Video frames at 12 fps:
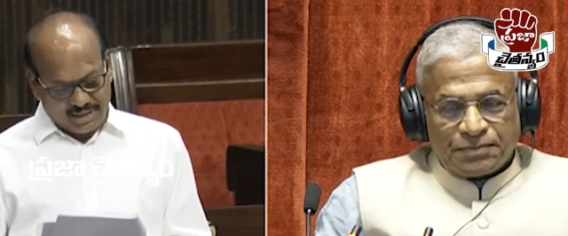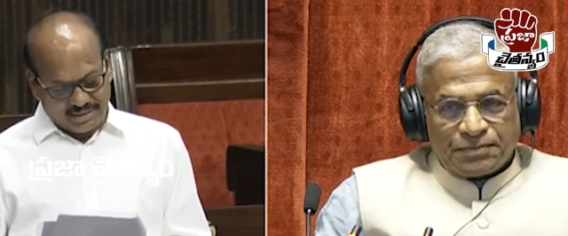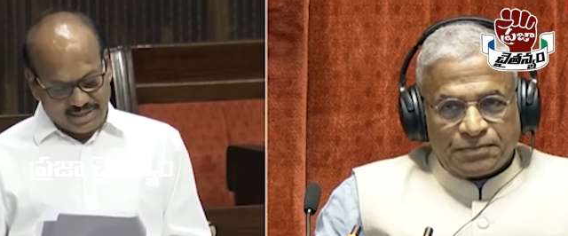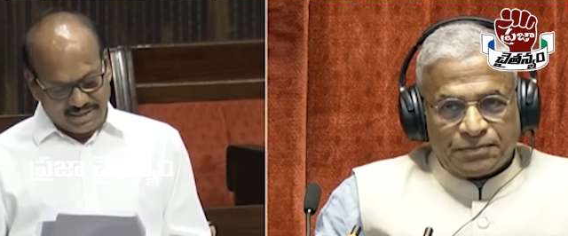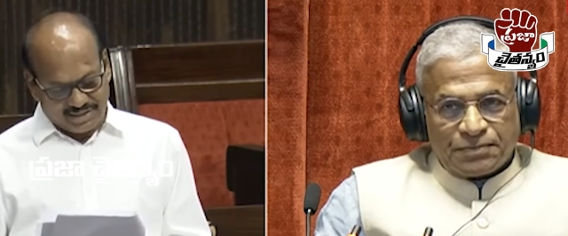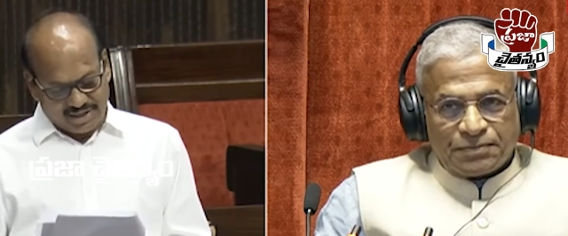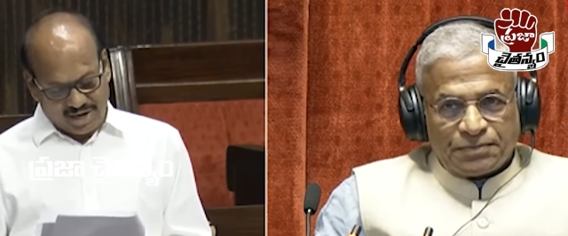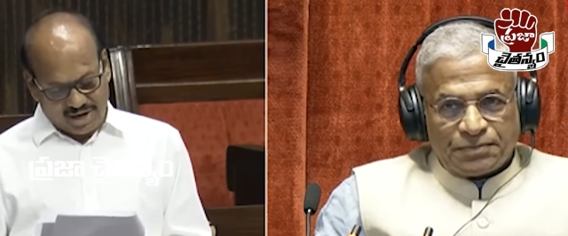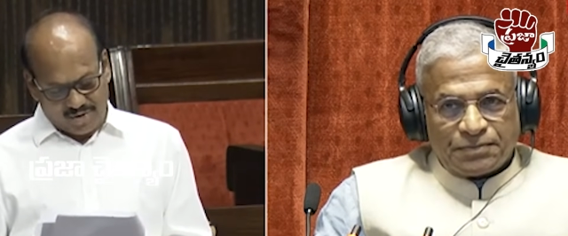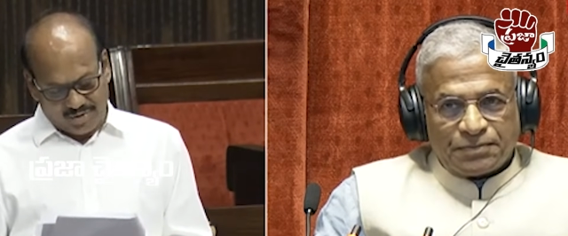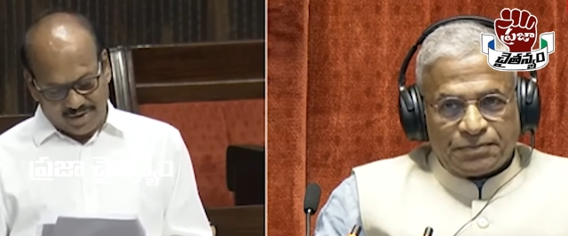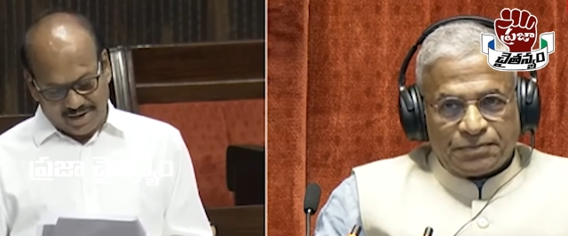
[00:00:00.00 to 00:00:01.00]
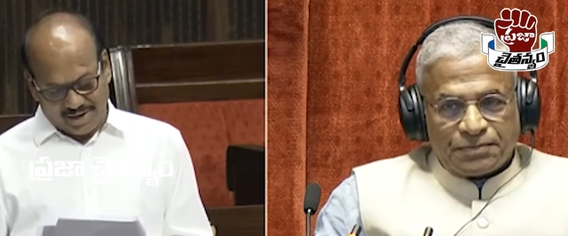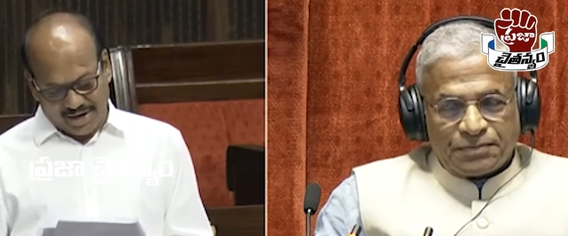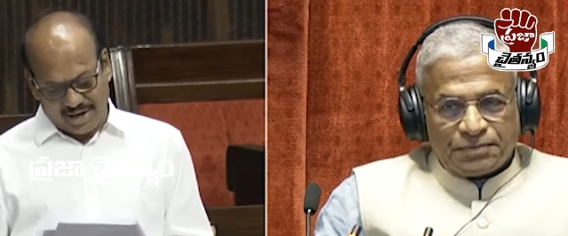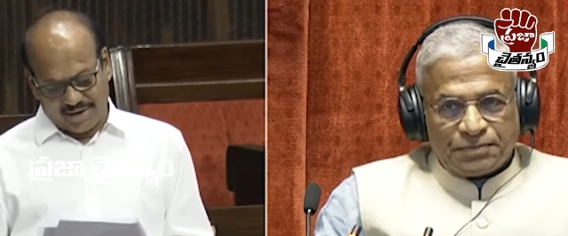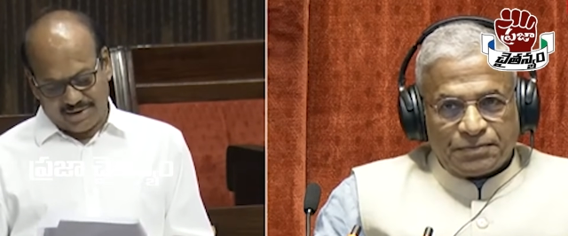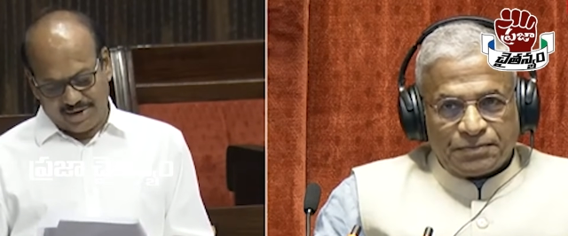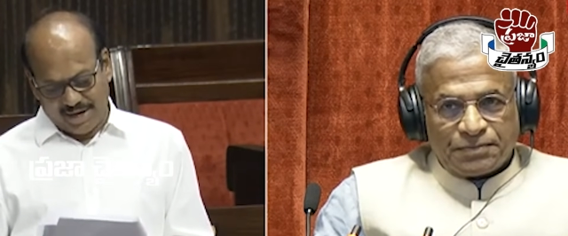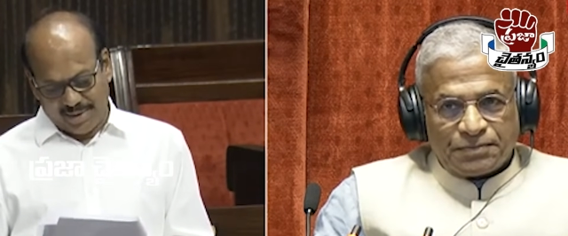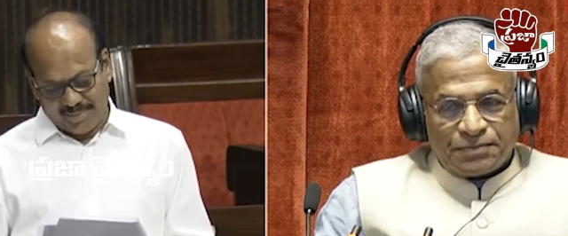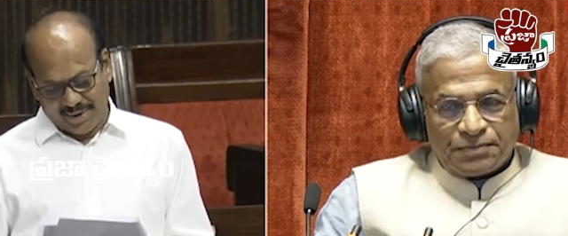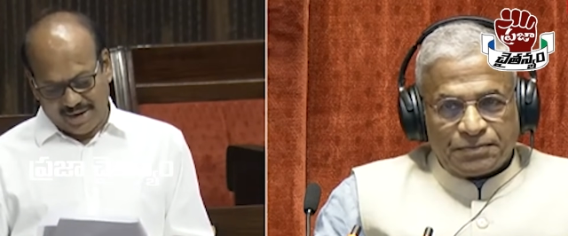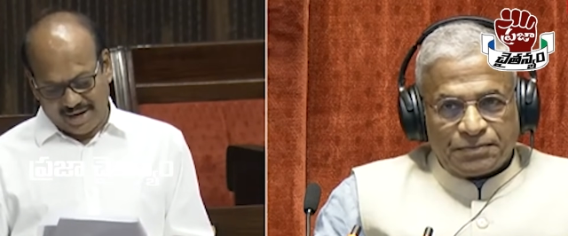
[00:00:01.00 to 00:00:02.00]
Speaker 1: Since the counting day,
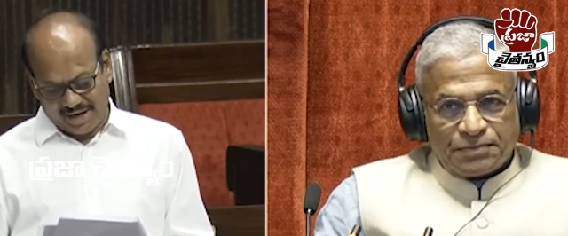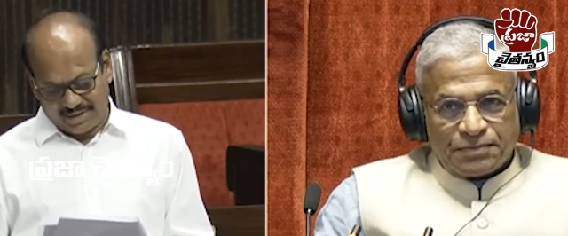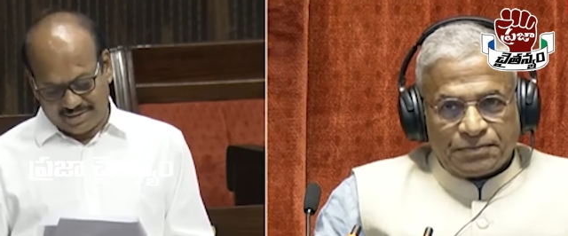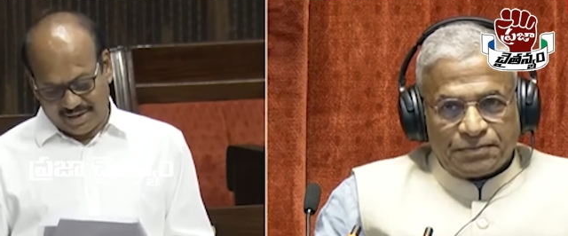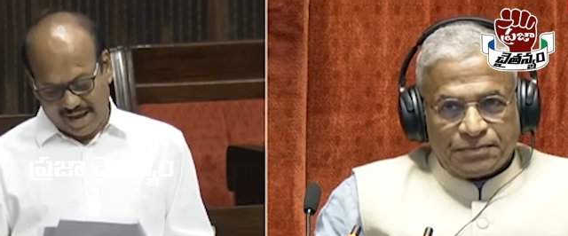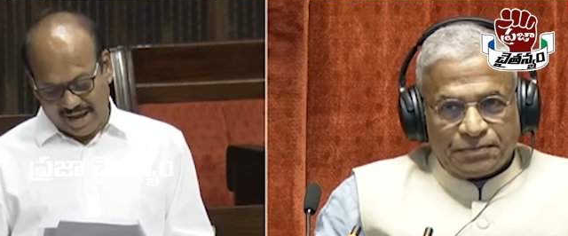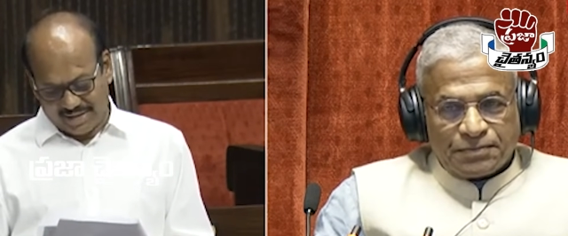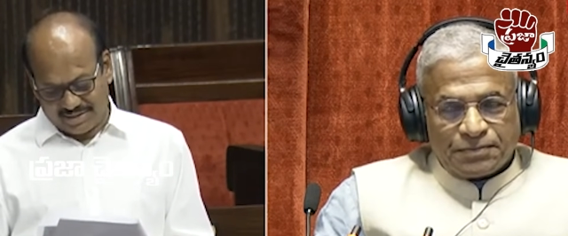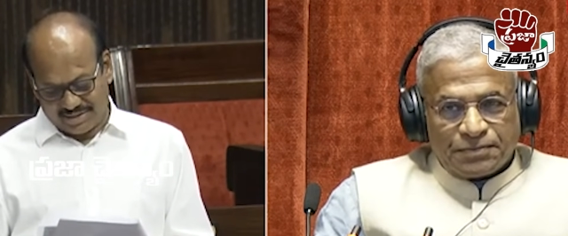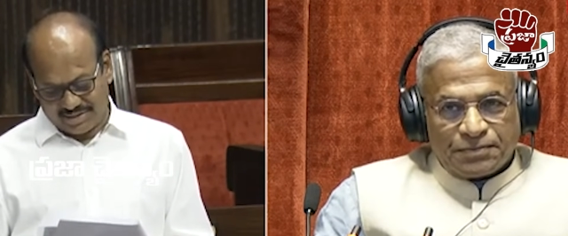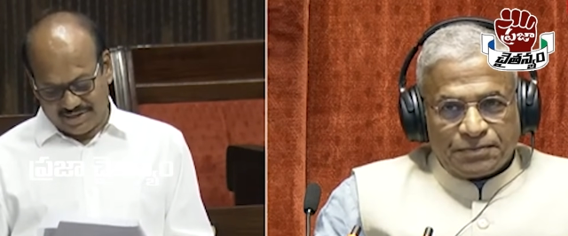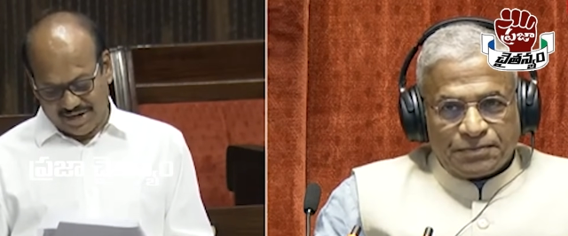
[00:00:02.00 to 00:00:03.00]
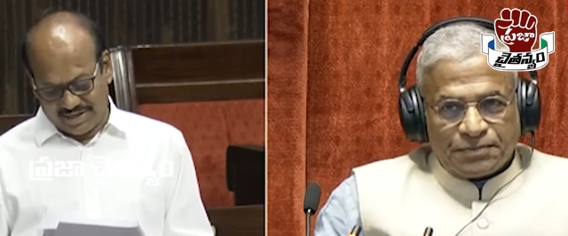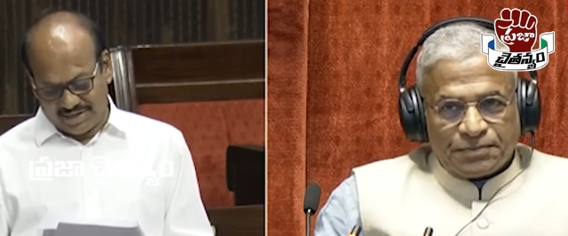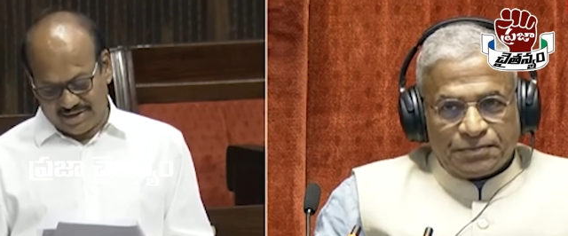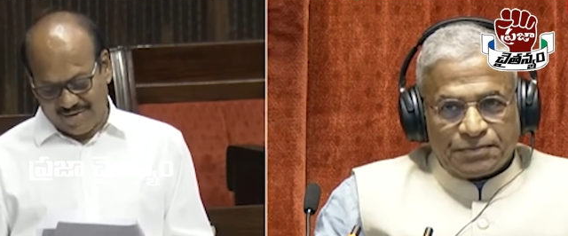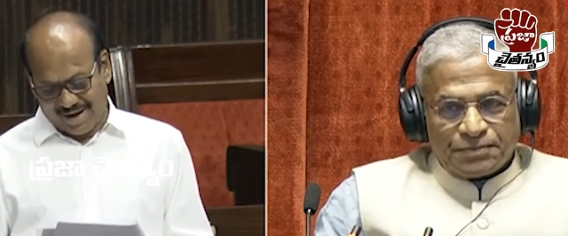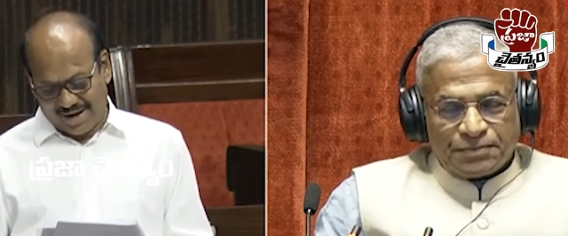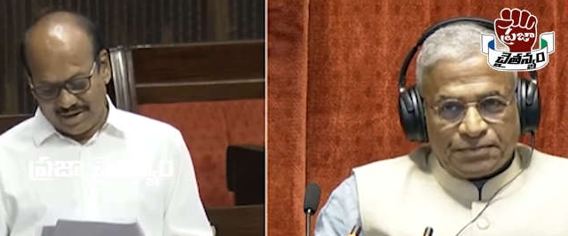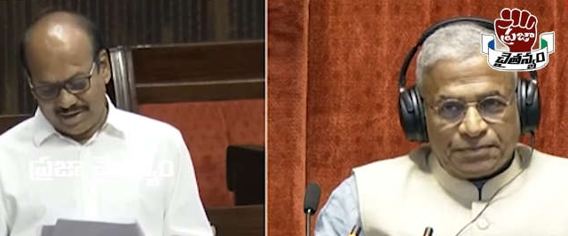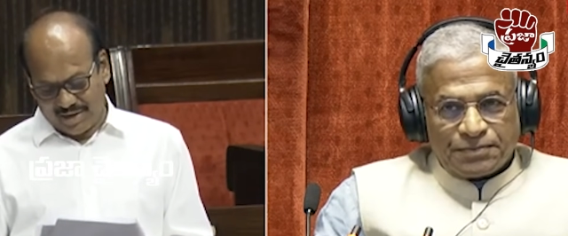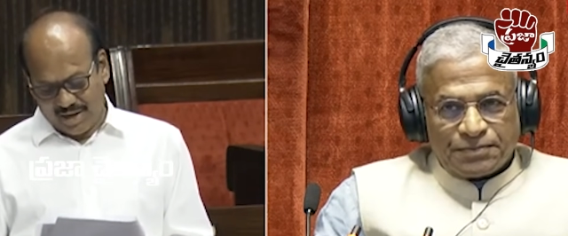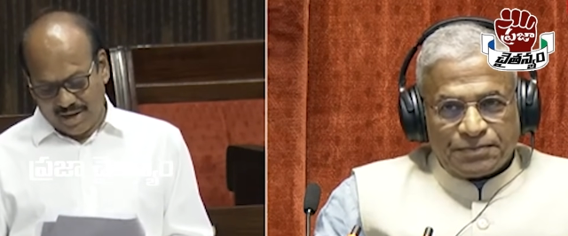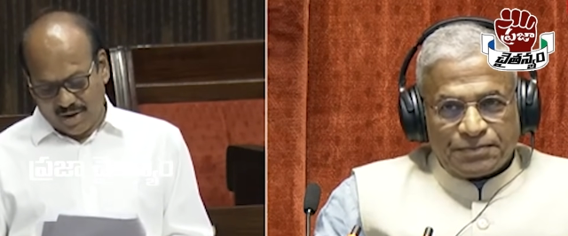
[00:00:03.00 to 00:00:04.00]
TDP allies has staged
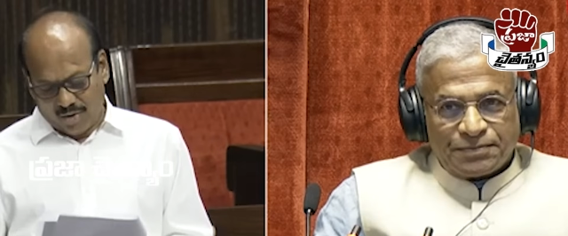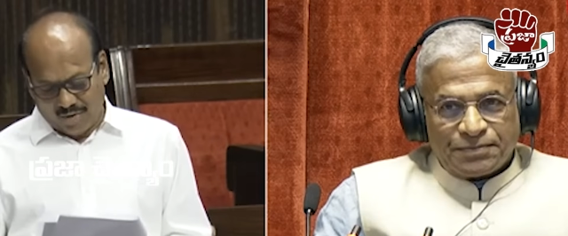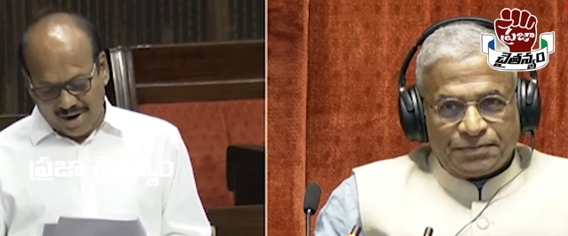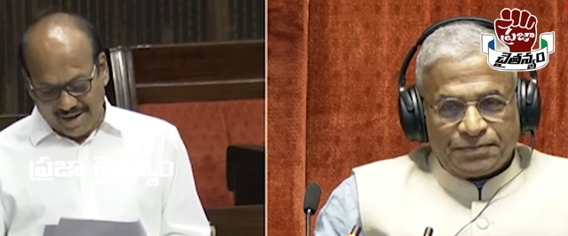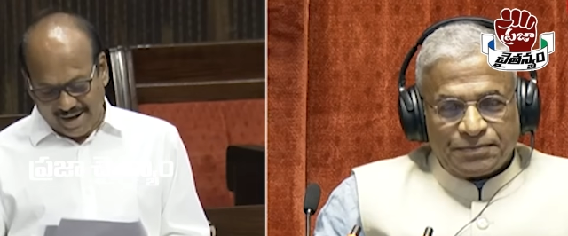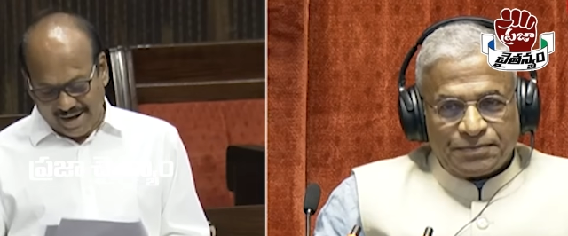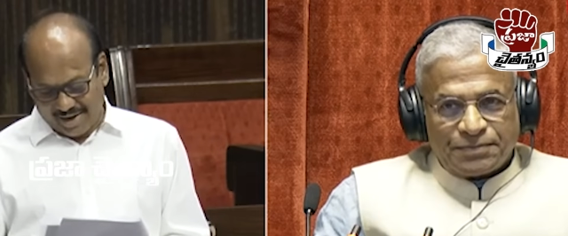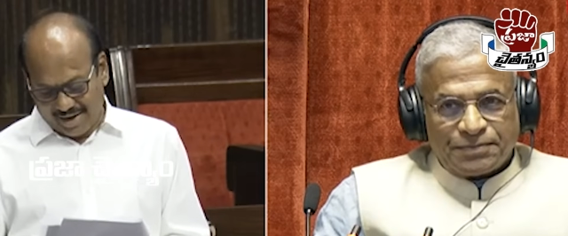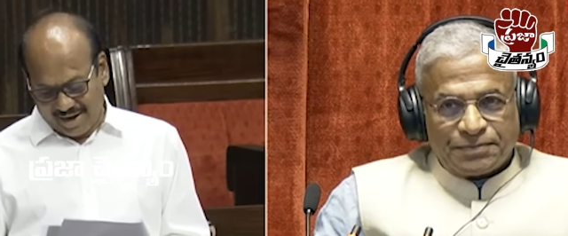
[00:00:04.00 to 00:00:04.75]
violent